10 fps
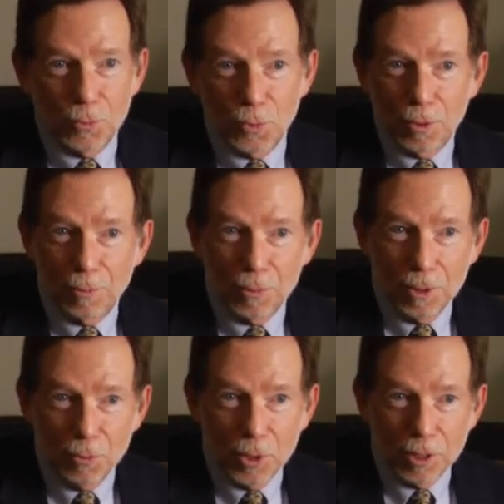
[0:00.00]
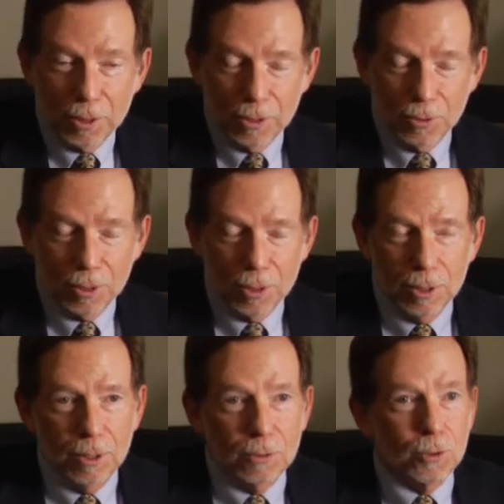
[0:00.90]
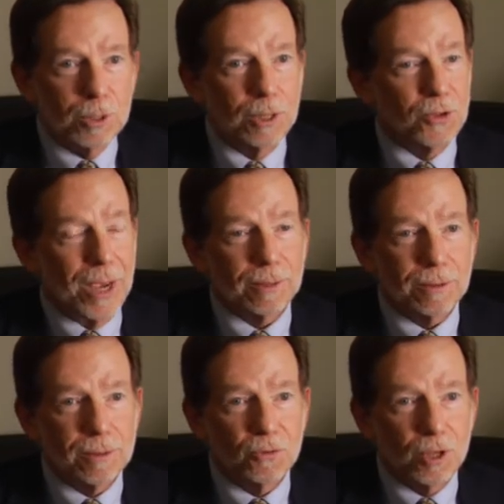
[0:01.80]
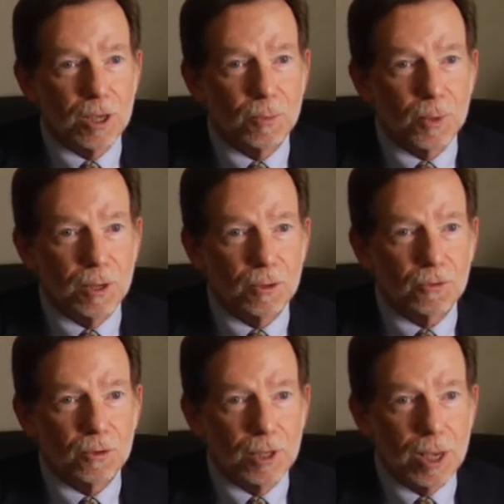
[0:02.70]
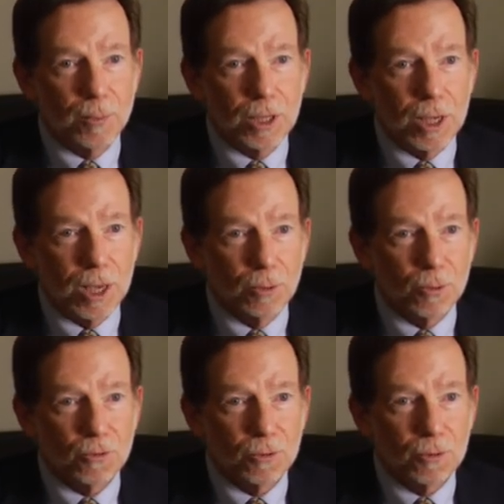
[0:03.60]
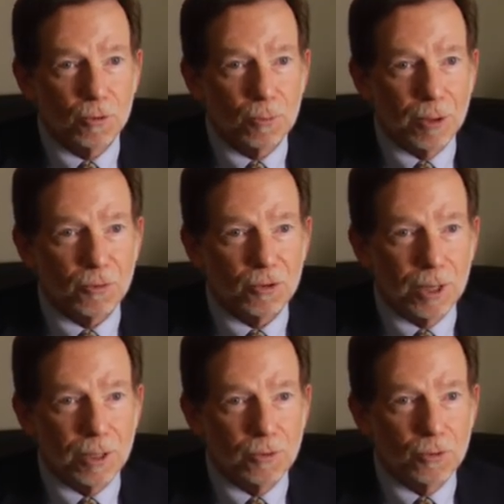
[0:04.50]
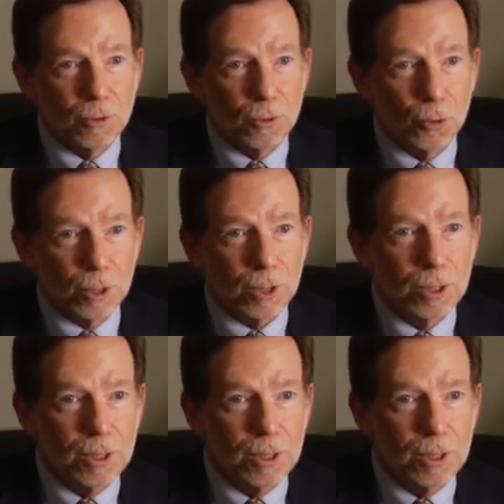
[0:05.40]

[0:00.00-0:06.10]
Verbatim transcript: or a week later look exactly the same as MD Anderson's or Mount Sinai's in New York.